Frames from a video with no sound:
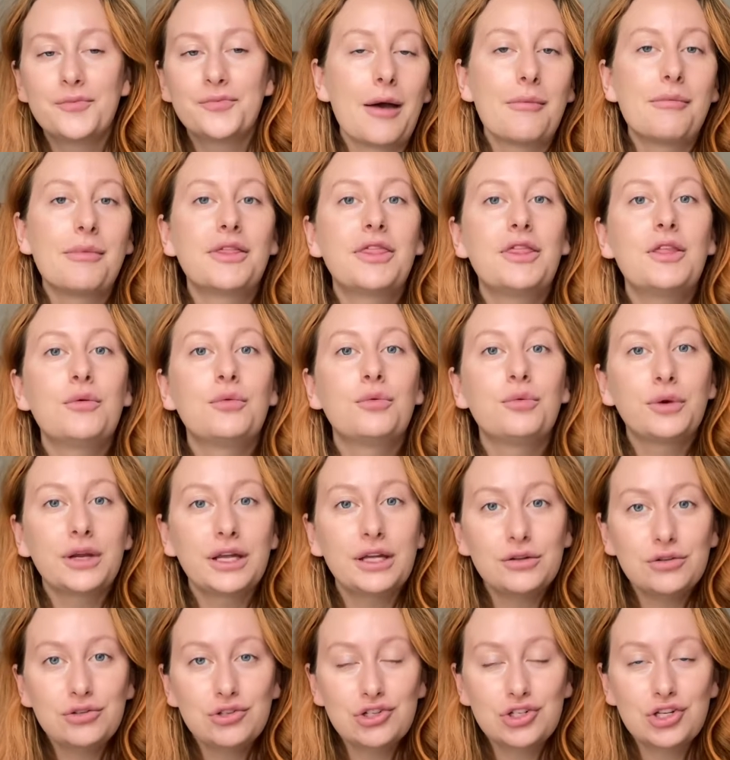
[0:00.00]
But the
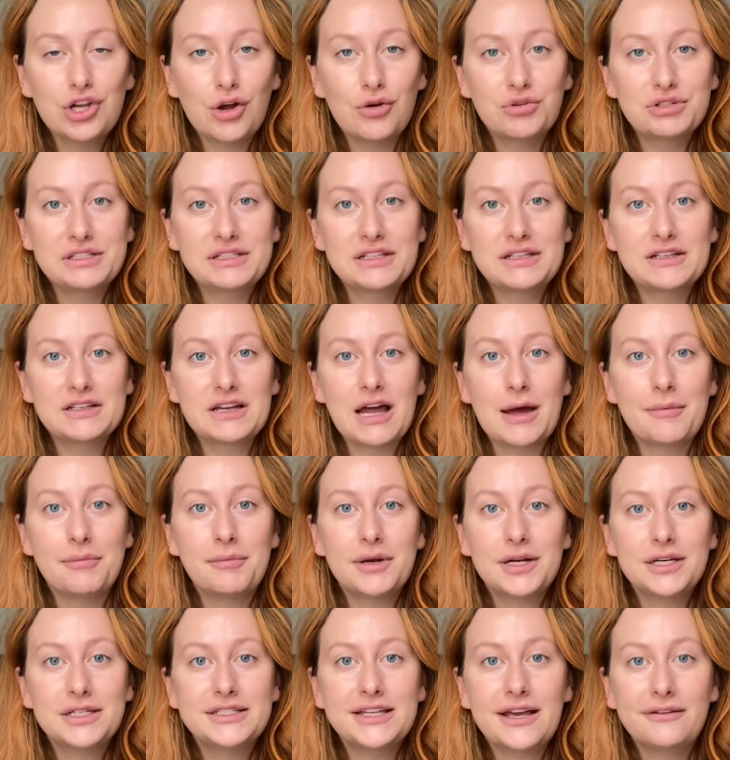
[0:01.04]
real
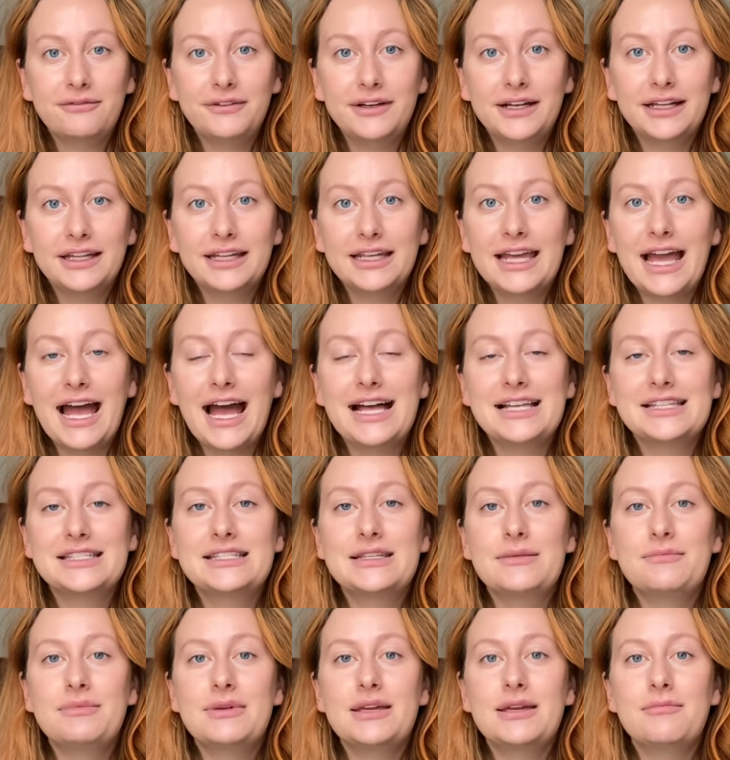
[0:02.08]
showstopper definitely has
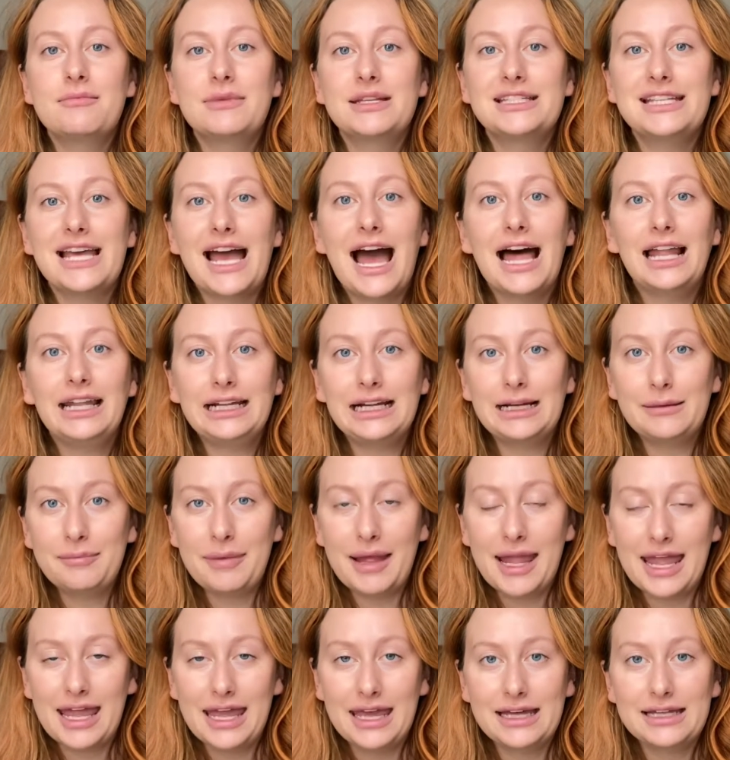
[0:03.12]
to be metallic
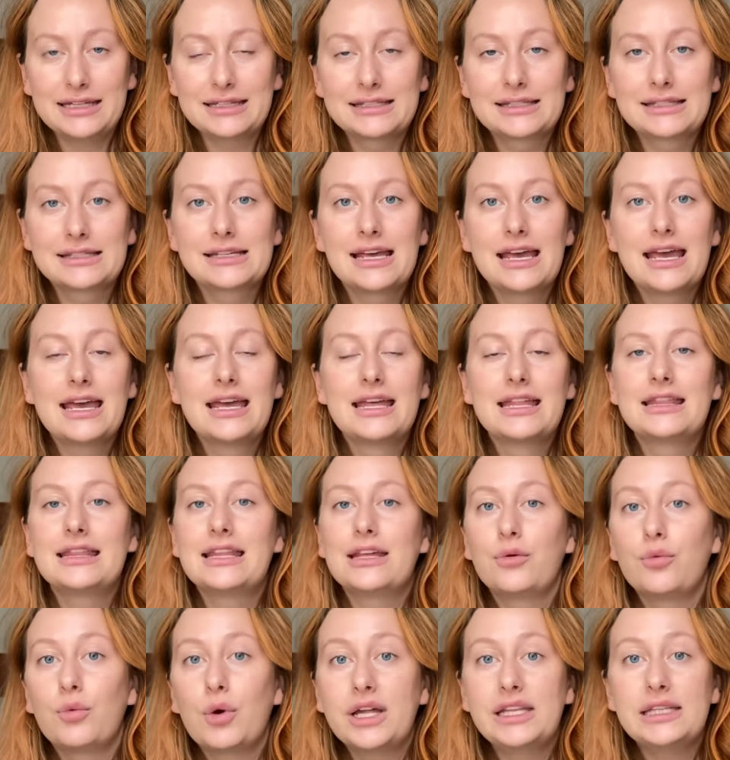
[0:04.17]
pants.
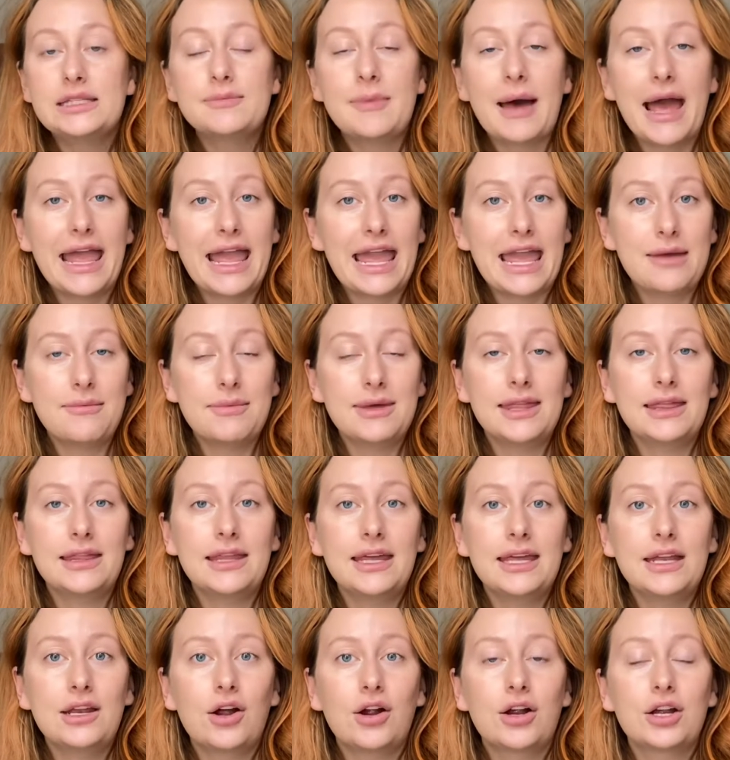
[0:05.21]
The ones by Amy
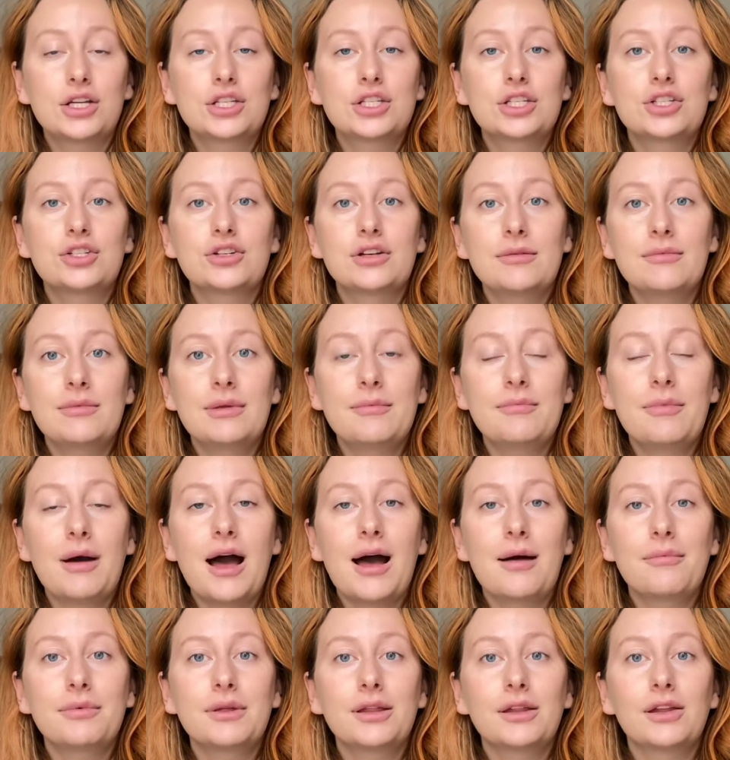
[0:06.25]
Lynn are extremely
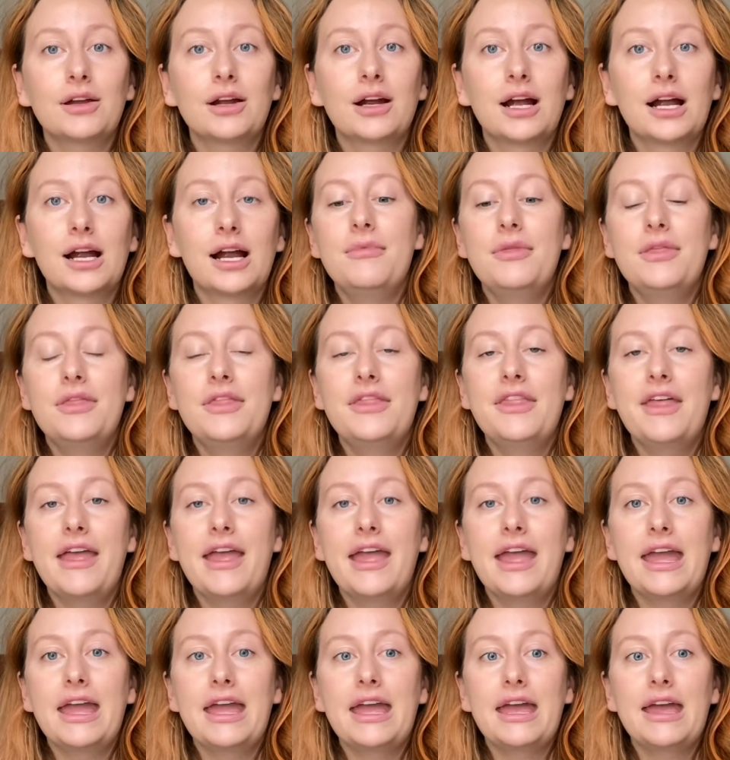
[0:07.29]
popular.
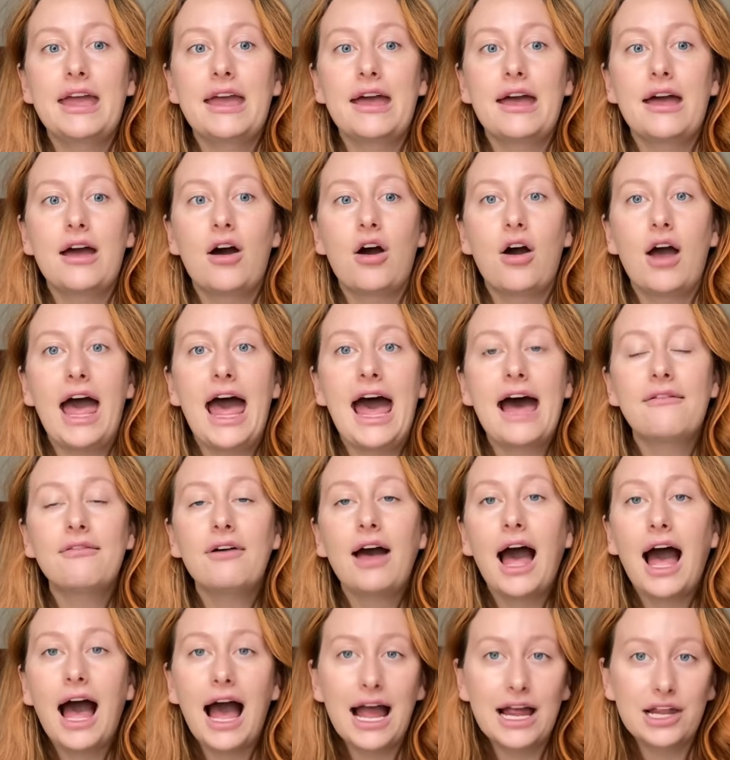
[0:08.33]
They have a
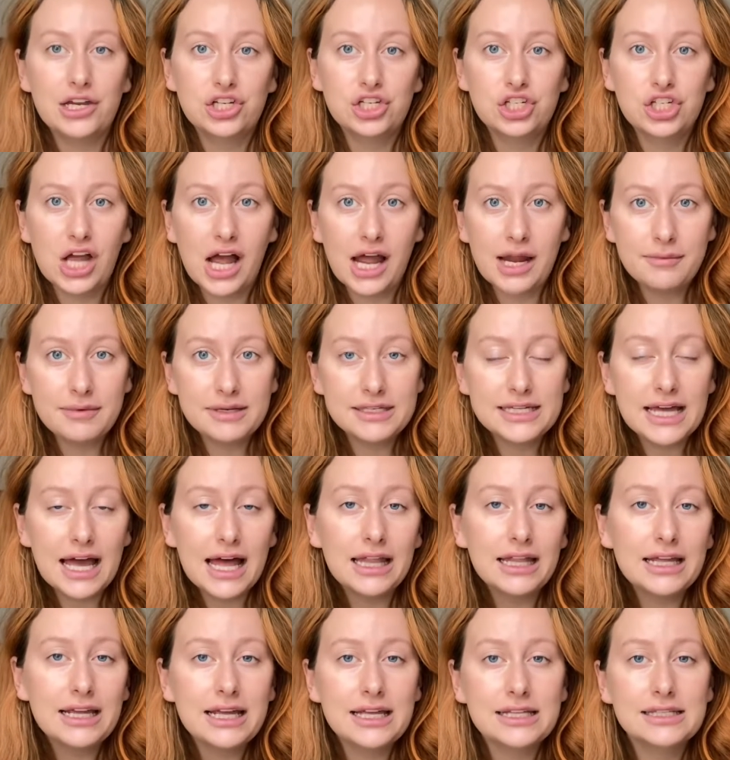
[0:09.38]
high shine
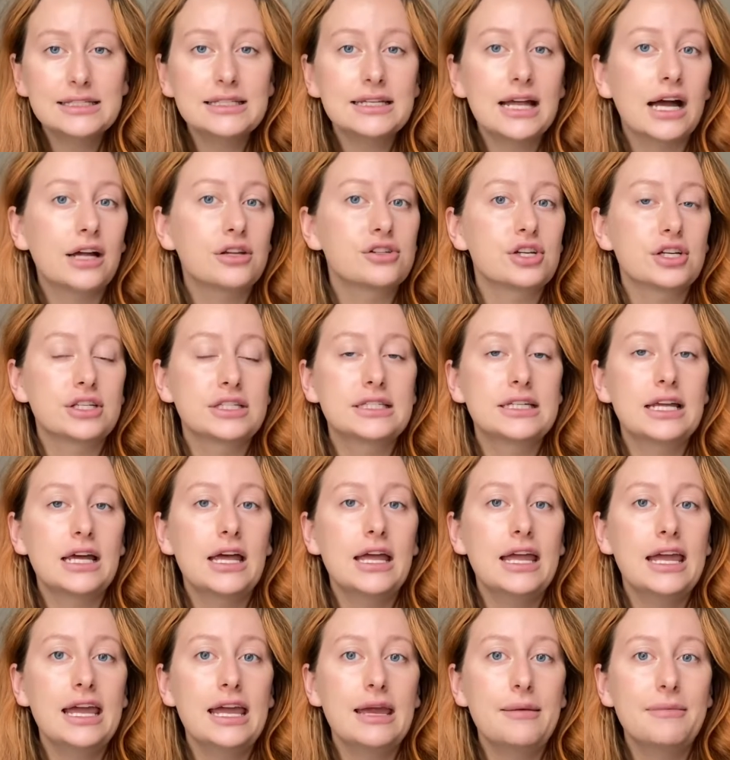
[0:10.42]
metallic. It's not just
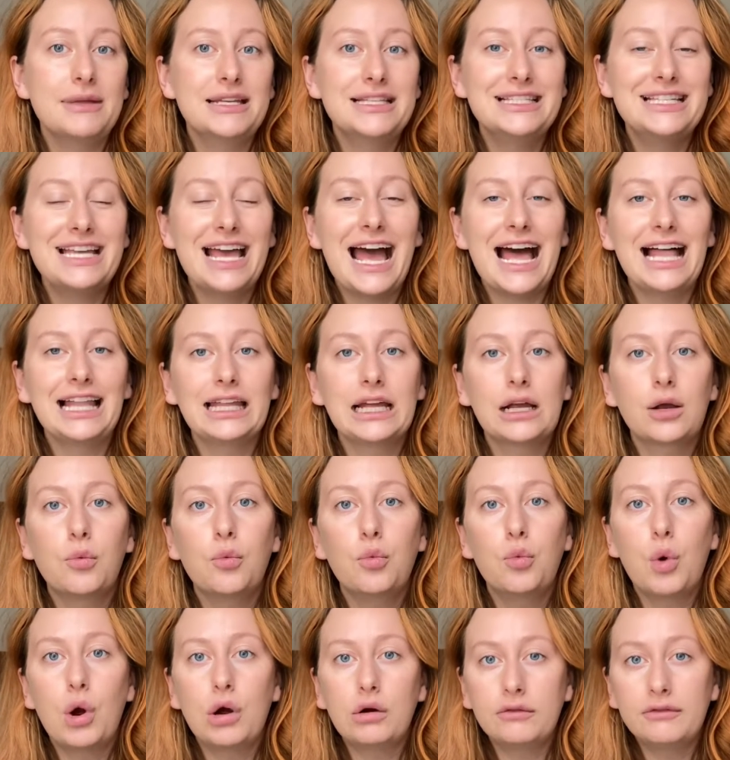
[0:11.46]
a metallic
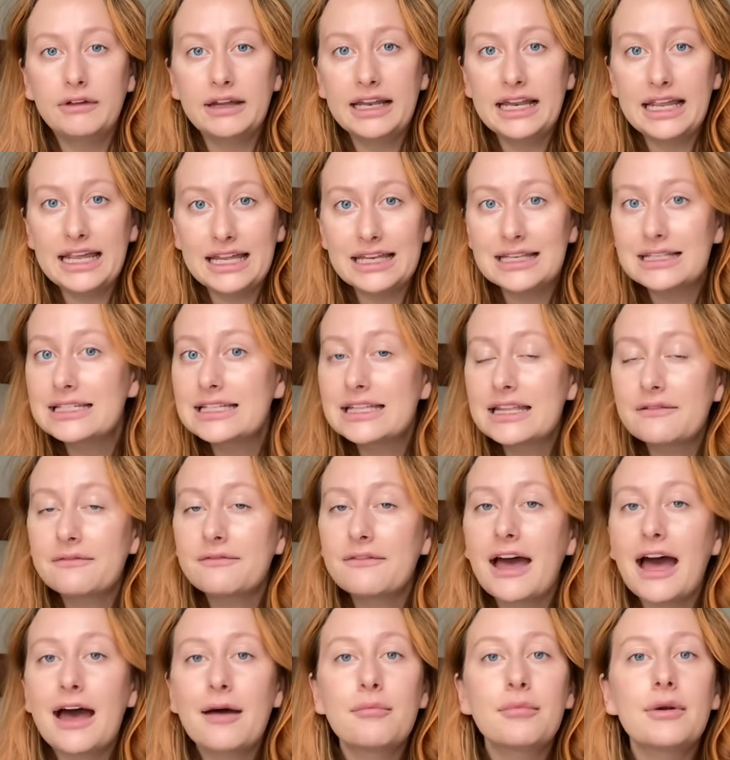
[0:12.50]
woven into the
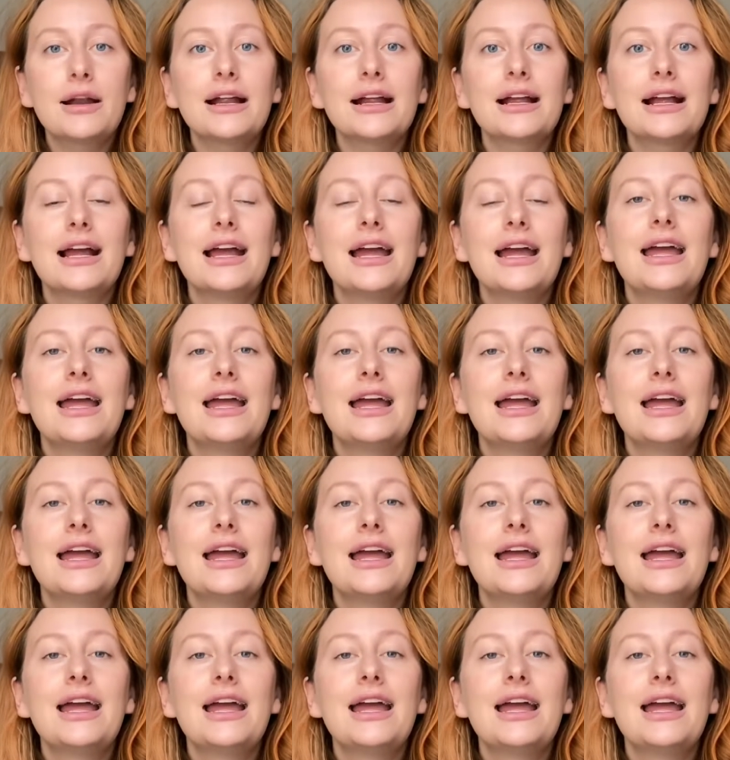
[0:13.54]
fabric.